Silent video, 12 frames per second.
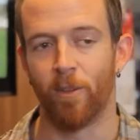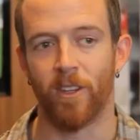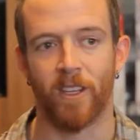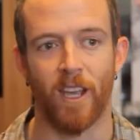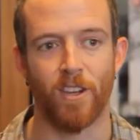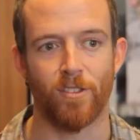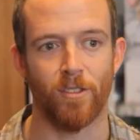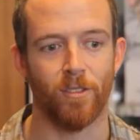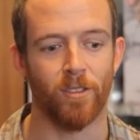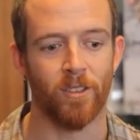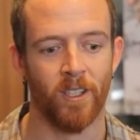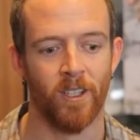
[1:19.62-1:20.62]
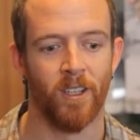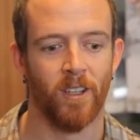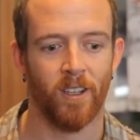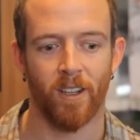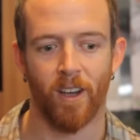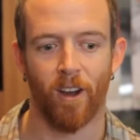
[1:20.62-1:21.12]
with the occasional
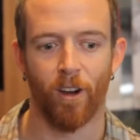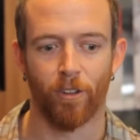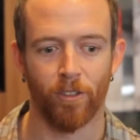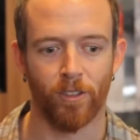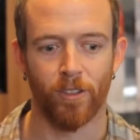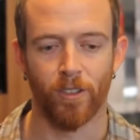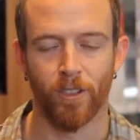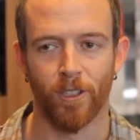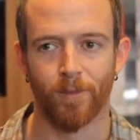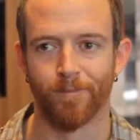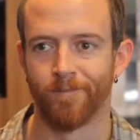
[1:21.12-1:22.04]
uh, Arsenal or